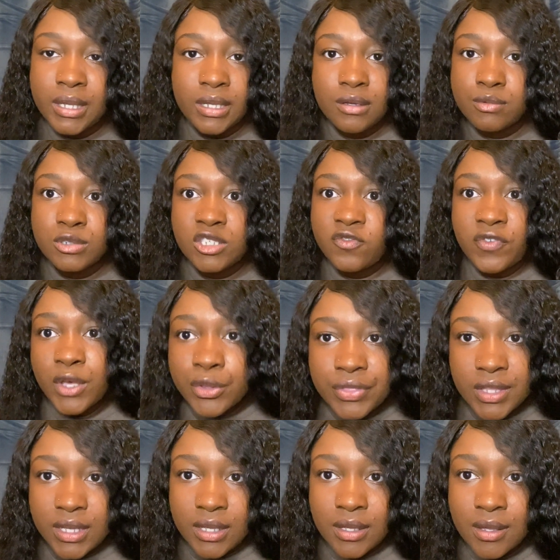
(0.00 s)
it was
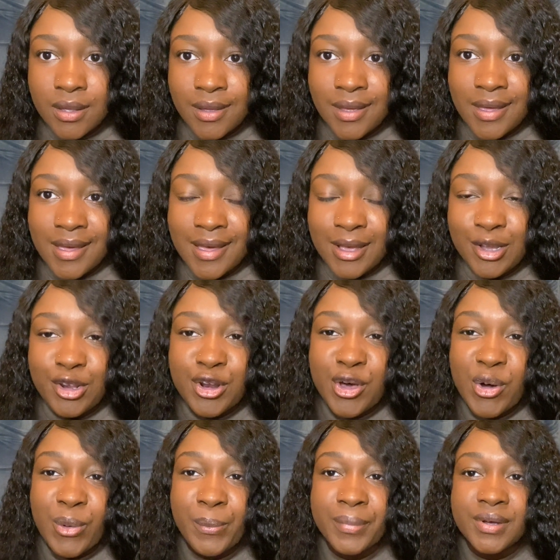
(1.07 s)
filthy, you
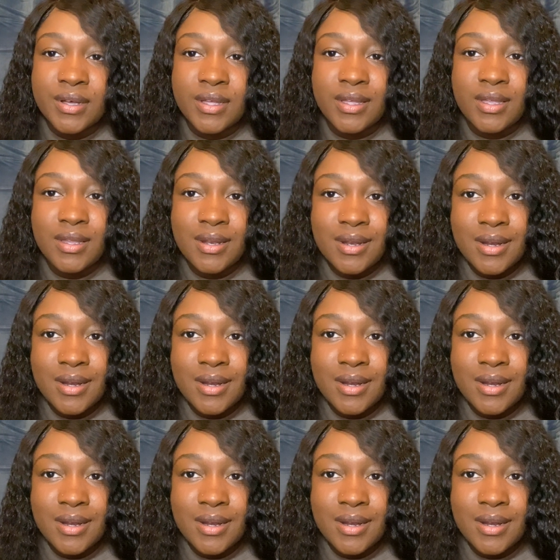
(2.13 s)
know, but